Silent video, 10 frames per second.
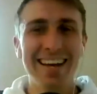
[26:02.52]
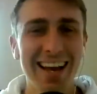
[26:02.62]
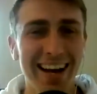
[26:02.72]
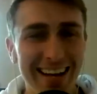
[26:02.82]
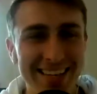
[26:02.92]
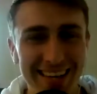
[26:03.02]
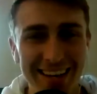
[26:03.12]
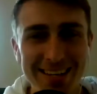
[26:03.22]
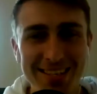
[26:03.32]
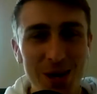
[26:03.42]
He has.
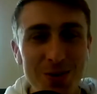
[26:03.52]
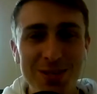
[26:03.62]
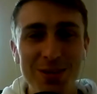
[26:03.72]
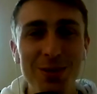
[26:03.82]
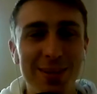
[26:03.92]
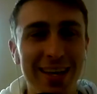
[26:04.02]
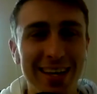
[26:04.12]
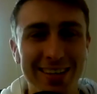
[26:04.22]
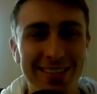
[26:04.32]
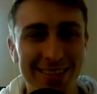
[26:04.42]
Don't do
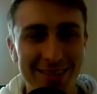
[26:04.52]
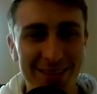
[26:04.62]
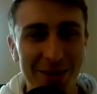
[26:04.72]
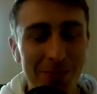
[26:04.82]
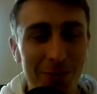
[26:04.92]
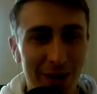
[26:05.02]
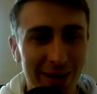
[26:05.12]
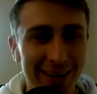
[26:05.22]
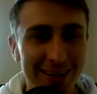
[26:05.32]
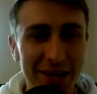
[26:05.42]
things that don't
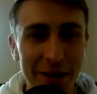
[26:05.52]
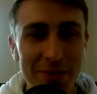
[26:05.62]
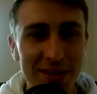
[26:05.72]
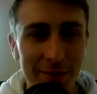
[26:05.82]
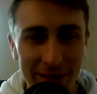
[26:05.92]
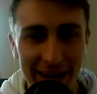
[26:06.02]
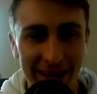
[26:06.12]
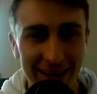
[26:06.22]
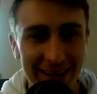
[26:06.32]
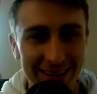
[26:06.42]
work time and time
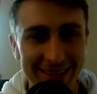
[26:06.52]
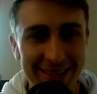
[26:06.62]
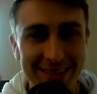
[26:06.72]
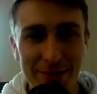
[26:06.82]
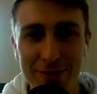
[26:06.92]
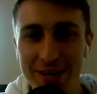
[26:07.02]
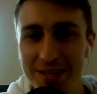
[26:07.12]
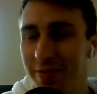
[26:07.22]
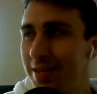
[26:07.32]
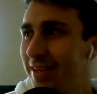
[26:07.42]
again is the
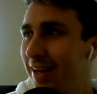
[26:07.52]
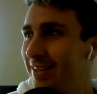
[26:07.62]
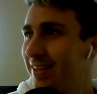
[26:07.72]
definition of insanity.